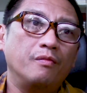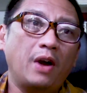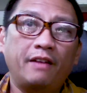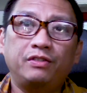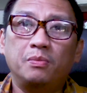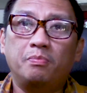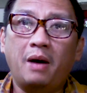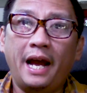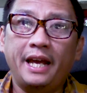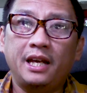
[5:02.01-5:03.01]
have to
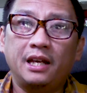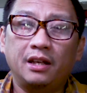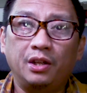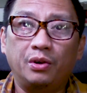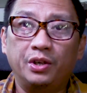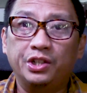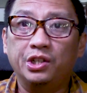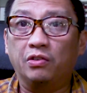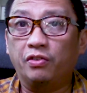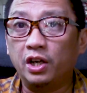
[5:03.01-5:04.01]
buy the
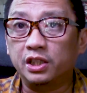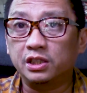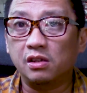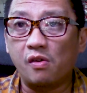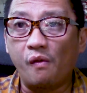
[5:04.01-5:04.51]
original first.